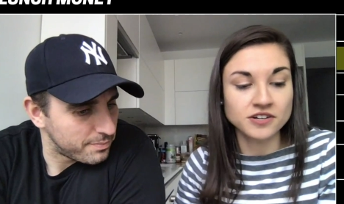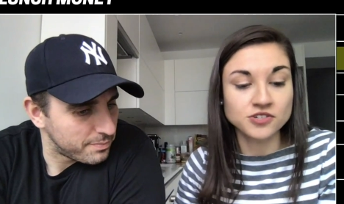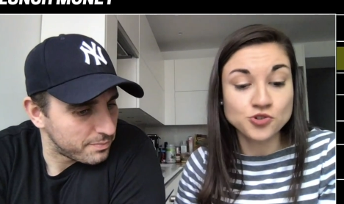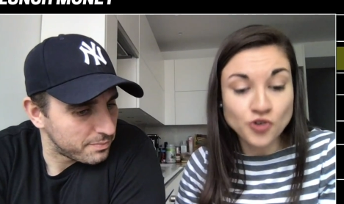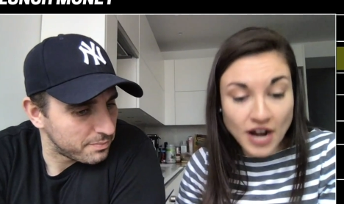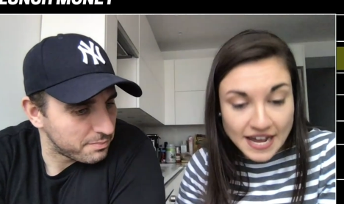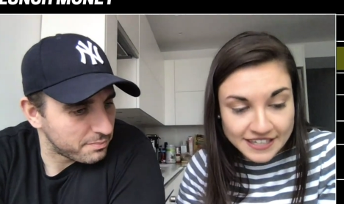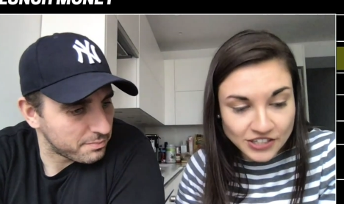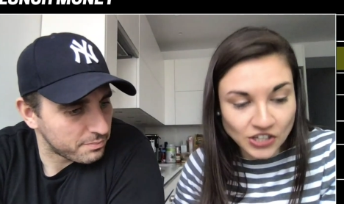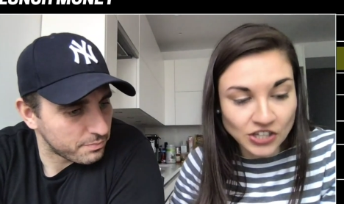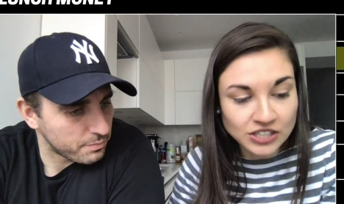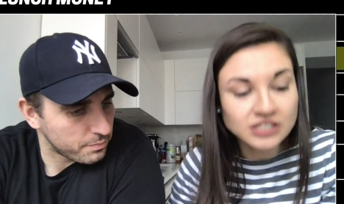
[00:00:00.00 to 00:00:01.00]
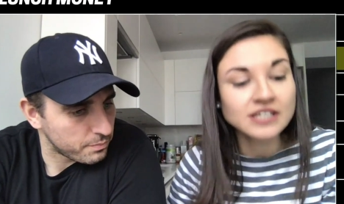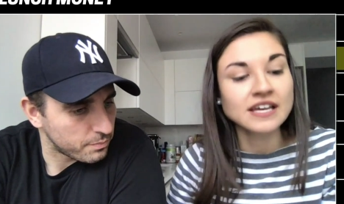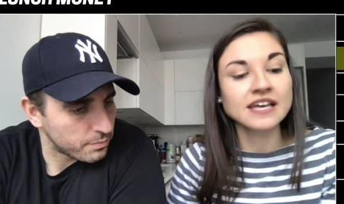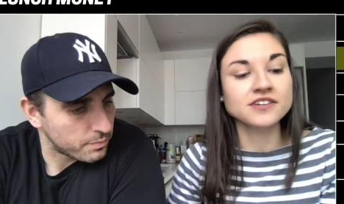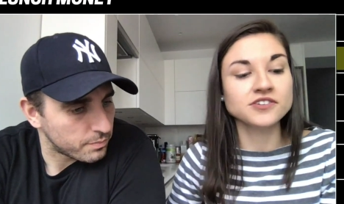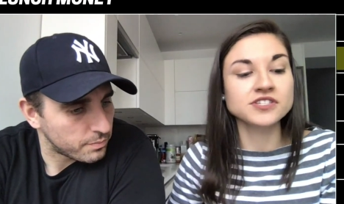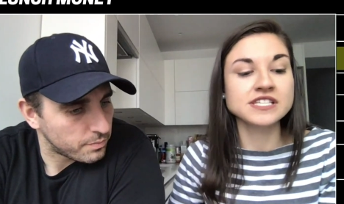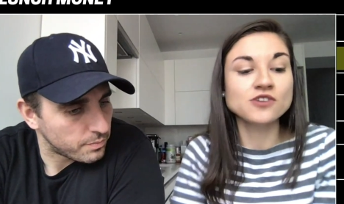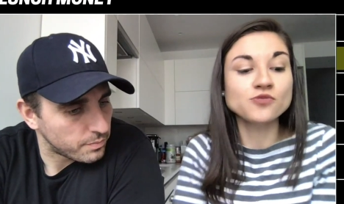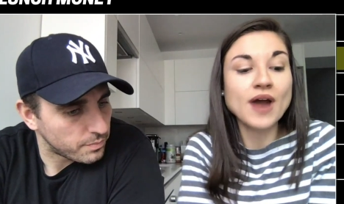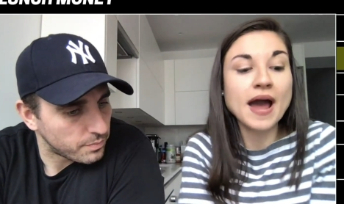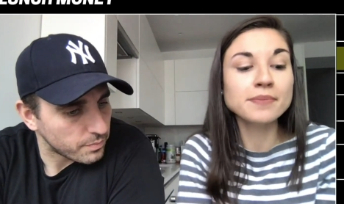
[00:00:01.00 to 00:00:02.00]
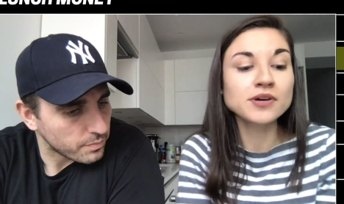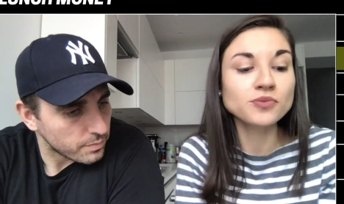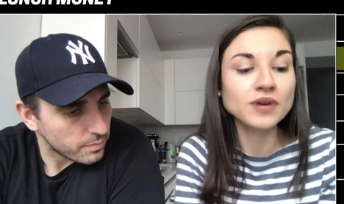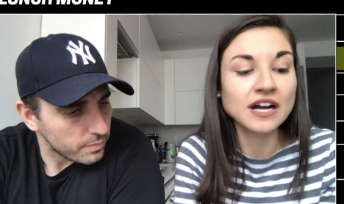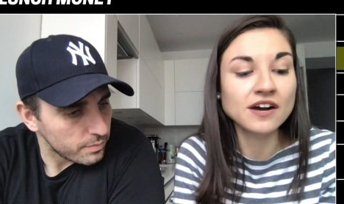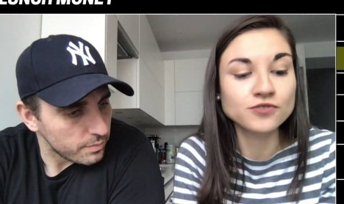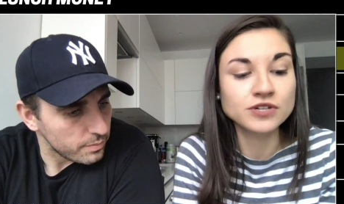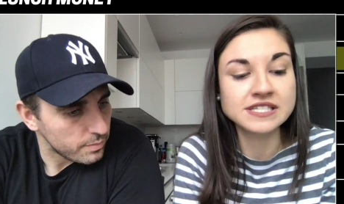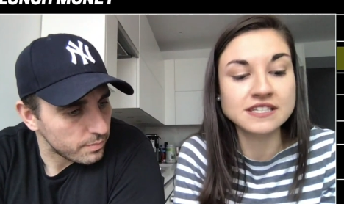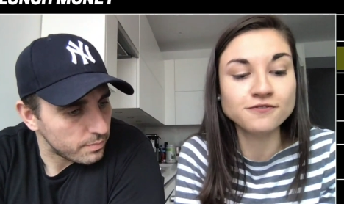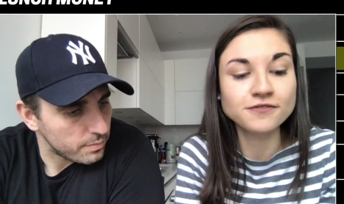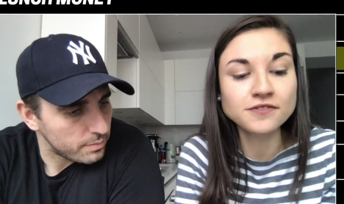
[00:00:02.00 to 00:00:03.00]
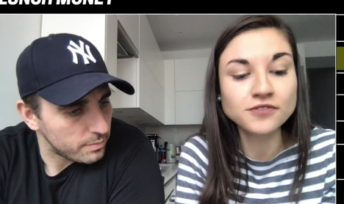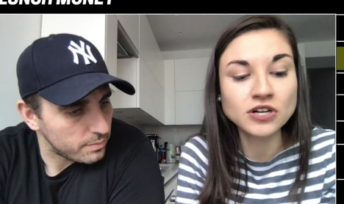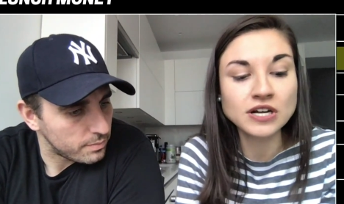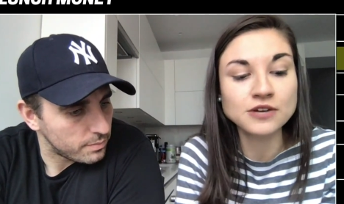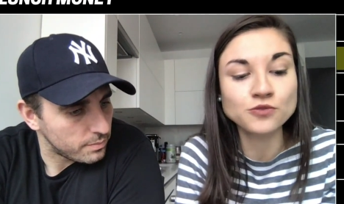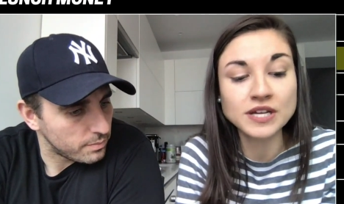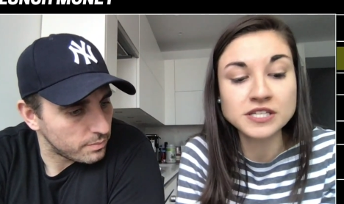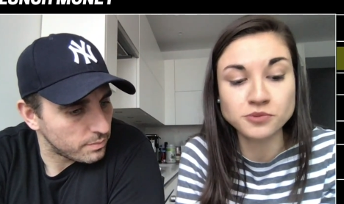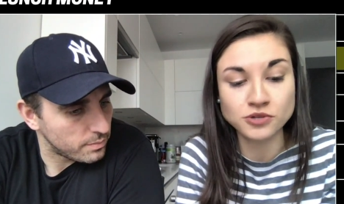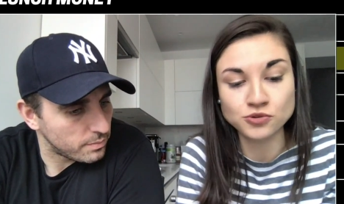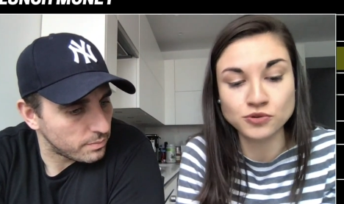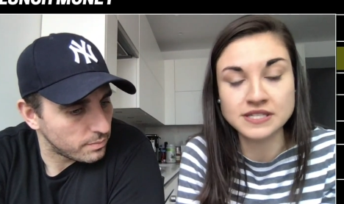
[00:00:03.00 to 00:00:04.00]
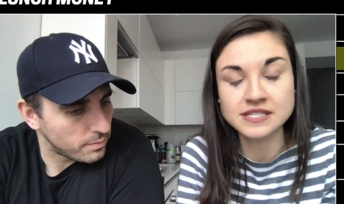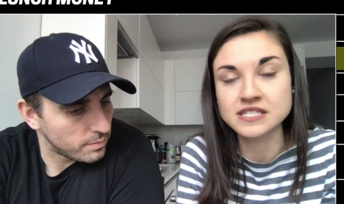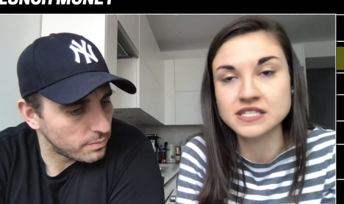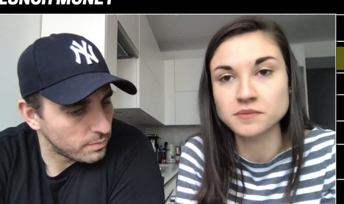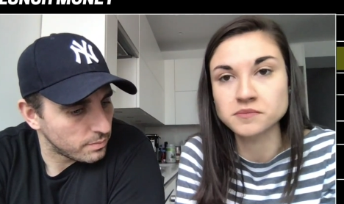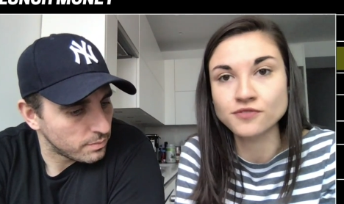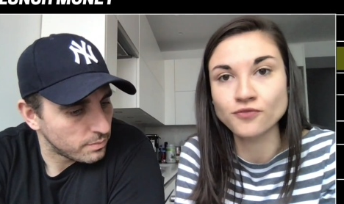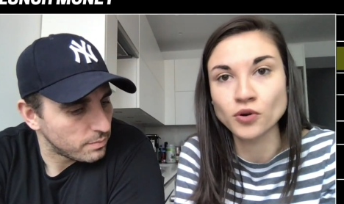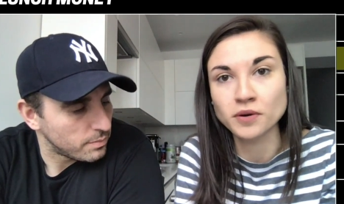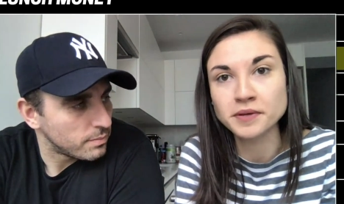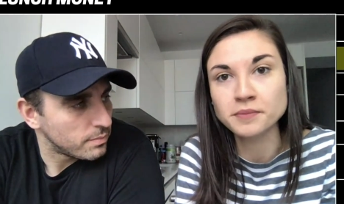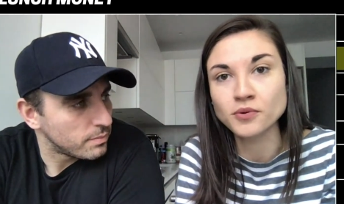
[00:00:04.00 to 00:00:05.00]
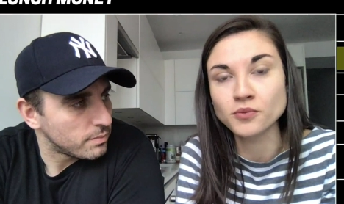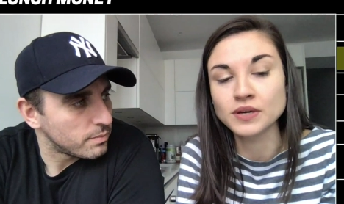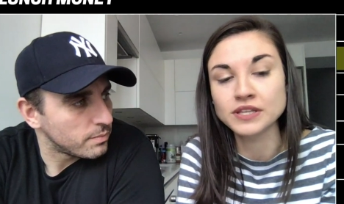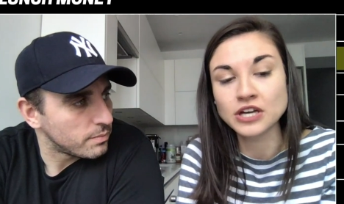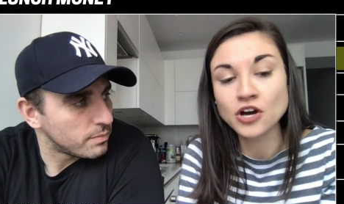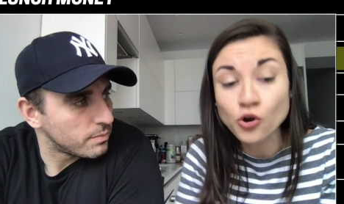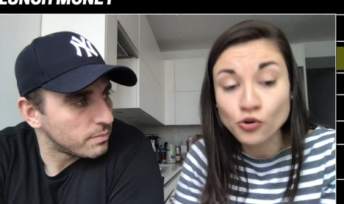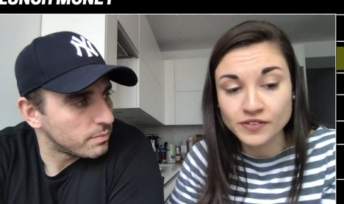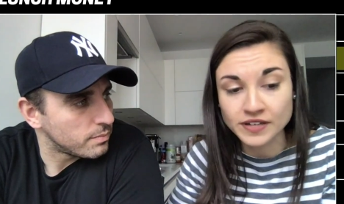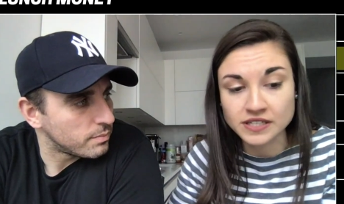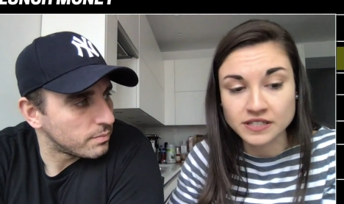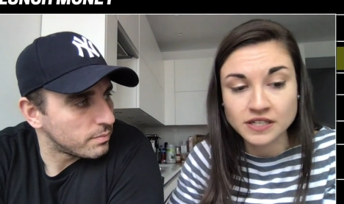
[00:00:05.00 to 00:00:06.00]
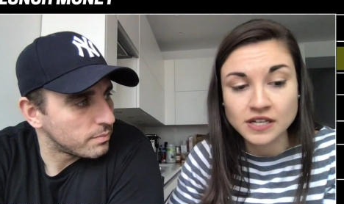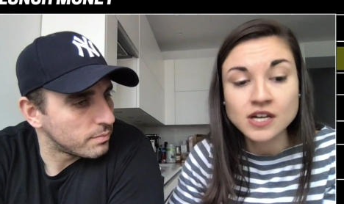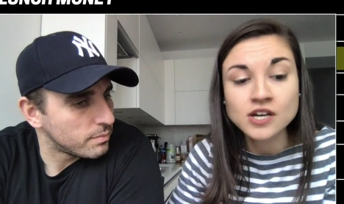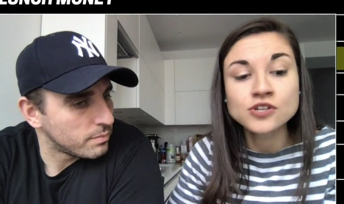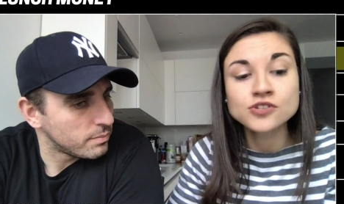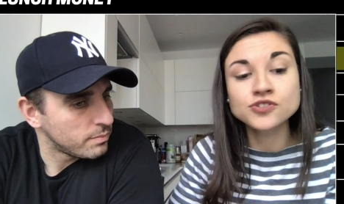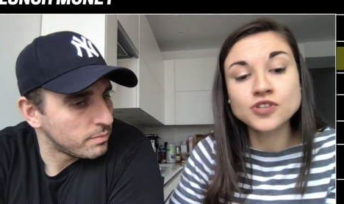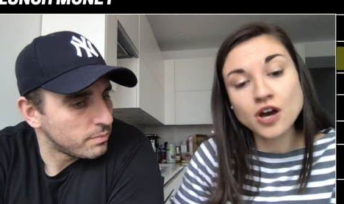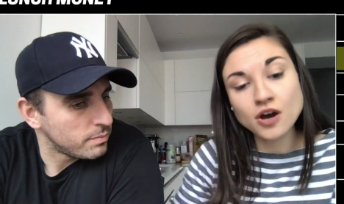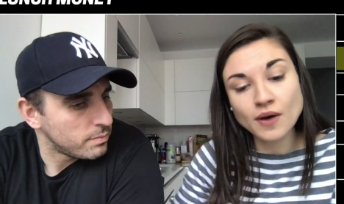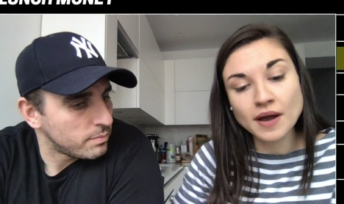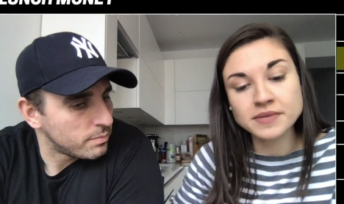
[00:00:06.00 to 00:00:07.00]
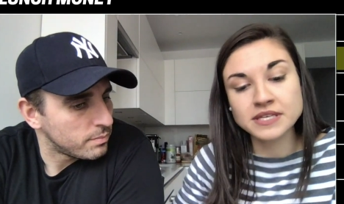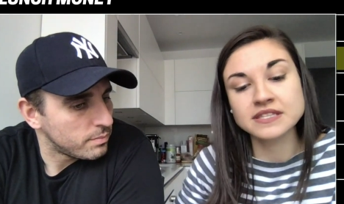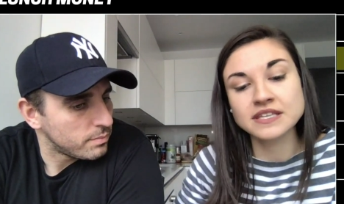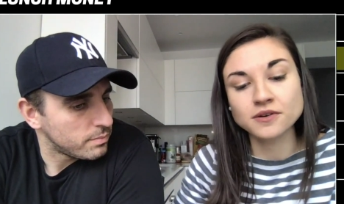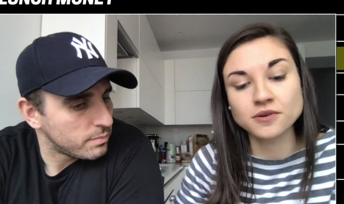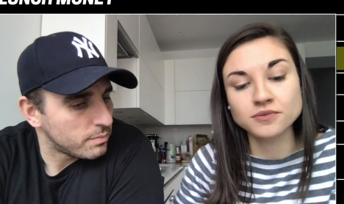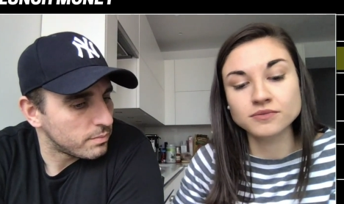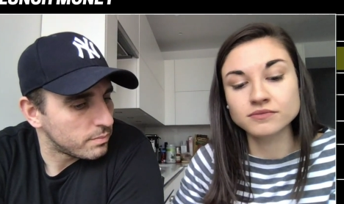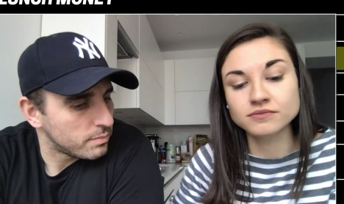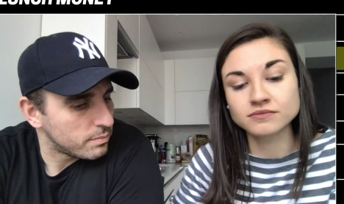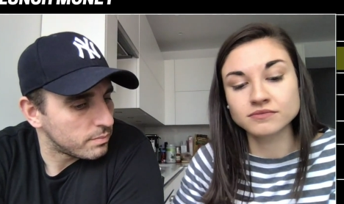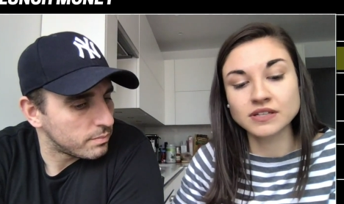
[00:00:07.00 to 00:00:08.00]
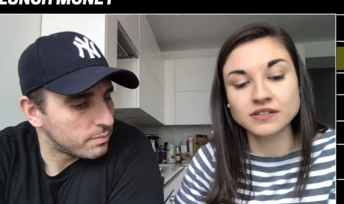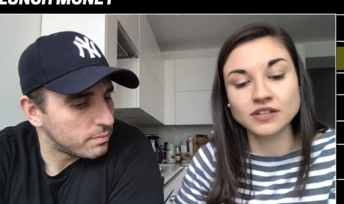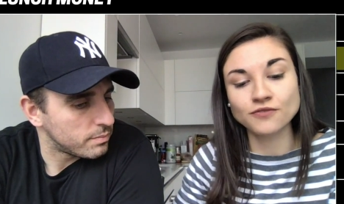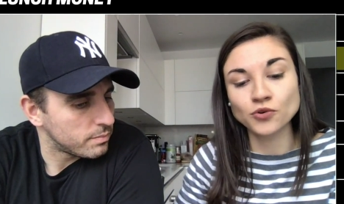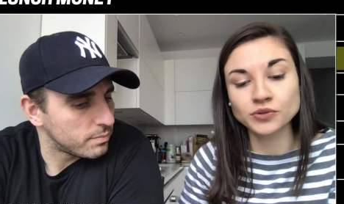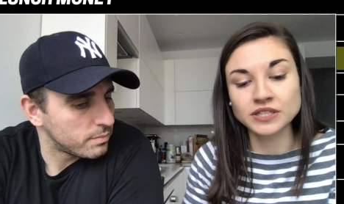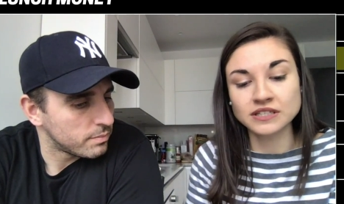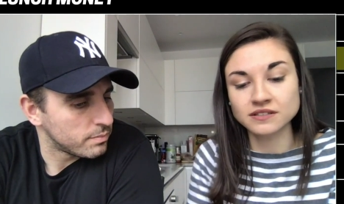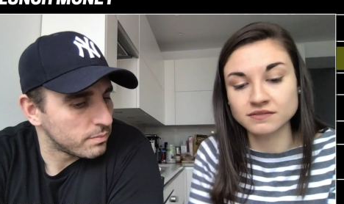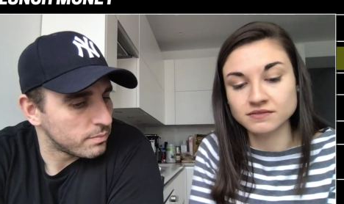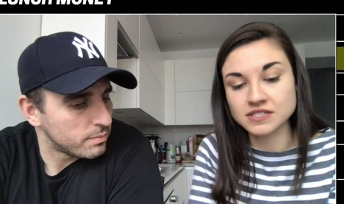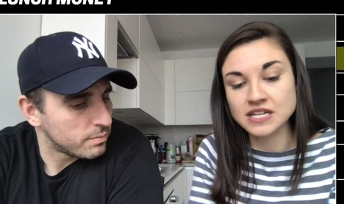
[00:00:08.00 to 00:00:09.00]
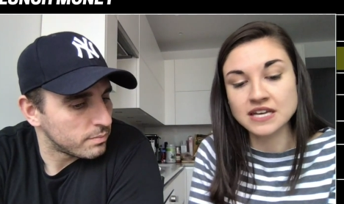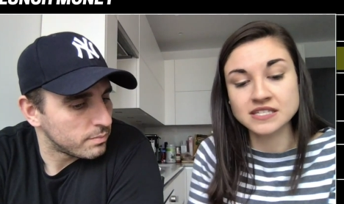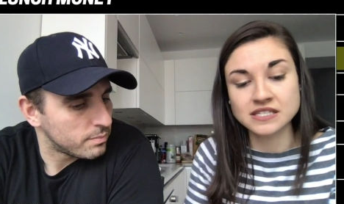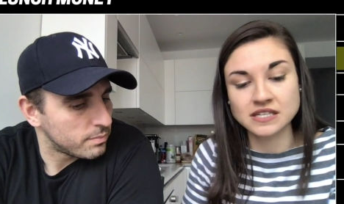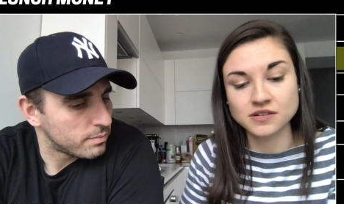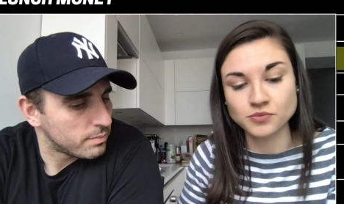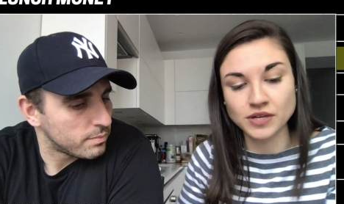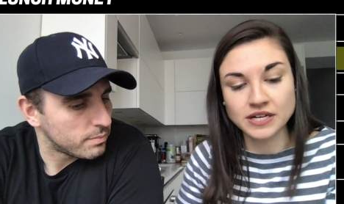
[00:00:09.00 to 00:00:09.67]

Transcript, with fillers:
Speaker 1: trial, and they're seeing rapid recoveries in fever and respiratory systems for people with COVID. So, I mean, they don't they've only tested what